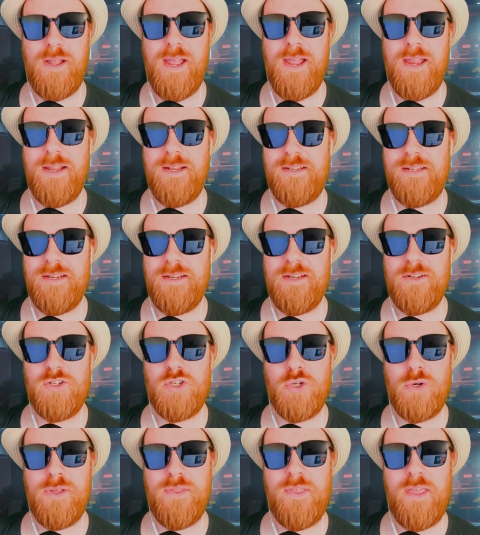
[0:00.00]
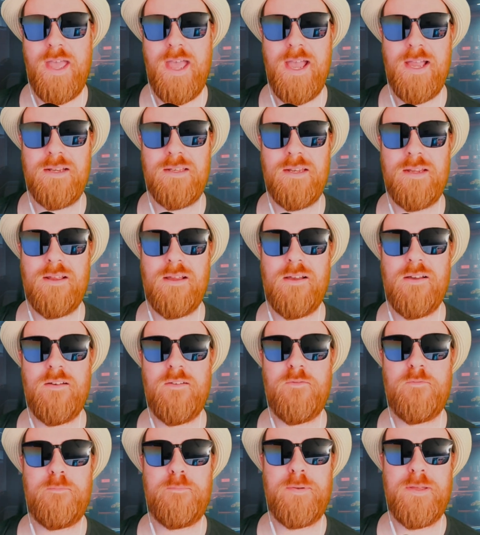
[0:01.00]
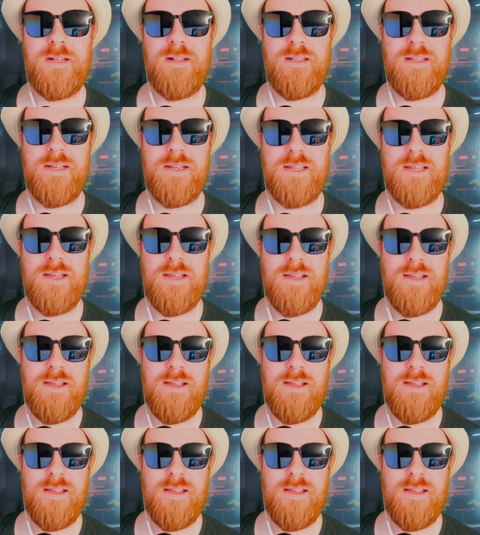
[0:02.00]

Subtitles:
I did enjoy the acting of Bidalik.